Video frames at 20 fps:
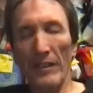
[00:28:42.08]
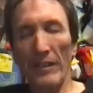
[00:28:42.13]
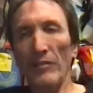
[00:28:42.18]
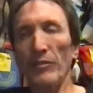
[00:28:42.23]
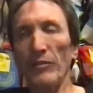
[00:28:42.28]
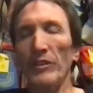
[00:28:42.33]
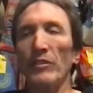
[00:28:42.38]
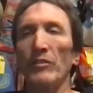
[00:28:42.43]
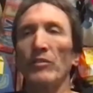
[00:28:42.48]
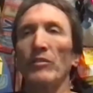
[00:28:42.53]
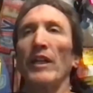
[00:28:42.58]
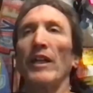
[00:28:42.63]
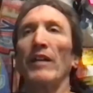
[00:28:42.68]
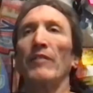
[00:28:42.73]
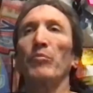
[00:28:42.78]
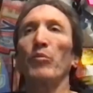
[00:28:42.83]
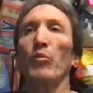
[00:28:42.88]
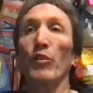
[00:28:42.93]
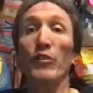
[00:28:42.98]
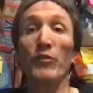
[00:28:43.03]
we do have
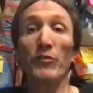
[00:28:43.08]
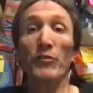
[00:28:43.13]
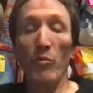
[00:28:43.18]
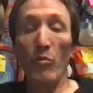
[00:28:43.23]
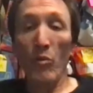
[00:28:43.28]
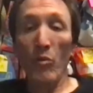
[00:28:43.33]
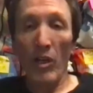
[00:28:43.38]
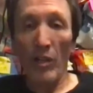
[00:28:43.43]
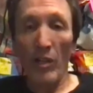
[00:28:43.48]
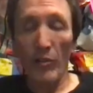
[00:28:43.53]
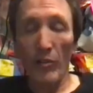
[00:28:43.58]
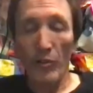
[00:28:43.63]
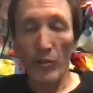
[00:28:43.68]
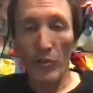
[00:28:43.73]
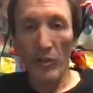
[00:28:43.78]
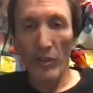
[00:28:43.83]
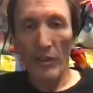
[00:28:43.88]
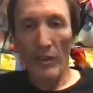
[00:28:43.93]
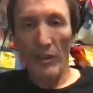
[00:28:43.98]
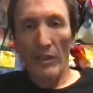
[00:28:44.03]
boards from Oahu,
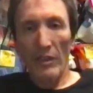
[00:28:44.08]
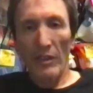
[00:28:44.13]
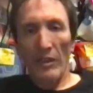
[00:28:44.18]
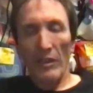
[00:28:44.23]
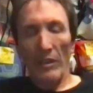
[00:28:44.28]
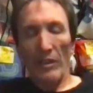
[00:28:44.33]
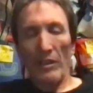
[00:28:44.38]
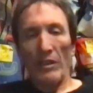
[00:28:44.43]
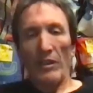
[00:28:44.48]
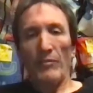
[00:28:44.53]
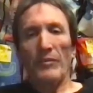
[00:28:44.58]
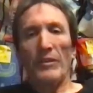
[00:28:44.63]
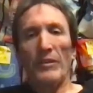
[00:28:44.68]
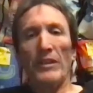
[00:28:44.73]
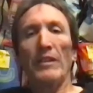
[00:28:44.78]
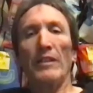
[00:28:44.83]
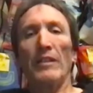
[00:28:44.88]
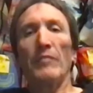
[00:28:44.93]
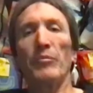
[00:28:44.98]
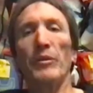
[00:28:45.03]

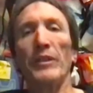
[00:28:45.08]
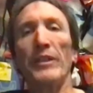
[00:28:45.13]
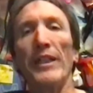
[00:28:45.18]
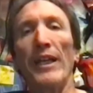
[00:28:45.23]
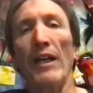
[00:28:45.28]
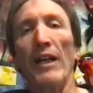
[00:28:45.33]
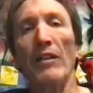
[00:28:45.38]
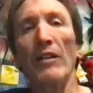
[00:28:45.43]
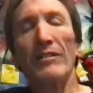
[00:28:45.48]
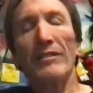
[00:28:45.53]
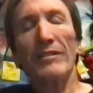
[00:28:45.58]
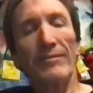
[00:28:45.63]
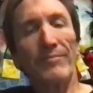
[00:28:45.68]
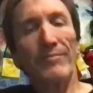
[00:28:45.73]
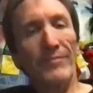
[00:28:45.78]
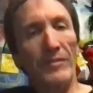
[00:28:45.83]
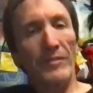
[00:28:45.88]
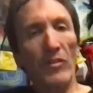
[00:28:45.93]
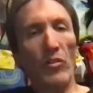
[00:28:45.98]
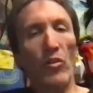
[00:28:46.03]
but now
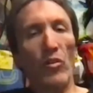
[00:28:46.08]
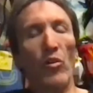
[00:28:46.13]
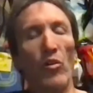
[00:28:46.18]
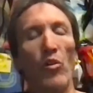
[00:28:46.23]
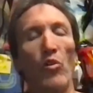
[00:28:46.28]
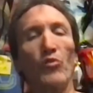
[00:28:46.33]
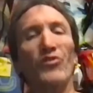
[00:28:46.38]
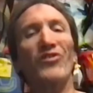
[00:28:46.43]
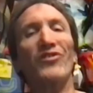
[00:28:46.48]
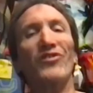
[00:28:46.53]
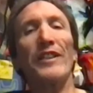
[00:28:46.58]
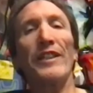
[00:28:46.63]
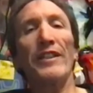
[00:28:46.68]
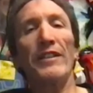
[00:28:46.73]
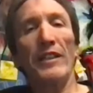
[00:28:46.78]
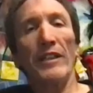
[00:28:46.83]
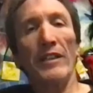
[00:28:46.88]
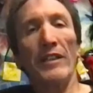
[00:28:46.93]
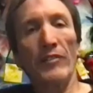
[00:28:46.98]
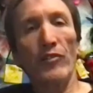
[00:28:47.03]
the whole scene
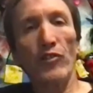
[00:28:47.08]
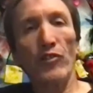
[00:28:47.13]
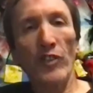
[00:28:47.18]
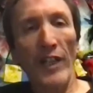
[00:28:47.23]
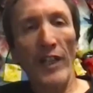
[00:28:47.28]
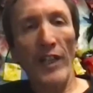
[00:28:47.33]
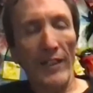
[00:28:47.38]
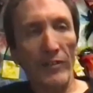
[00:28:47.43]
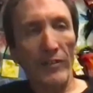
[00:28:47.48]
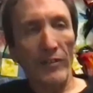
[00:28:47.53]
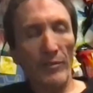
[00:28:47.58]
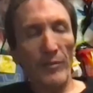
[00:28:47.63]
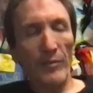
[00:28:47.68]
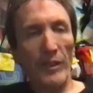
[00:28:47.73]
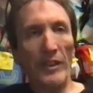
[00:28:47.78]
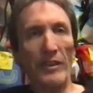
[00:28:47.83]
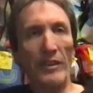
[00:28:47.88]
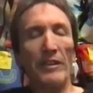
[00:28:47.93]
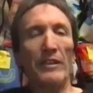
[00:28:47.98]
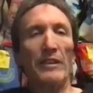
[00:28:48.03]
there has changed. I
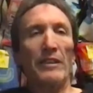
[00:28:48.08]
mean,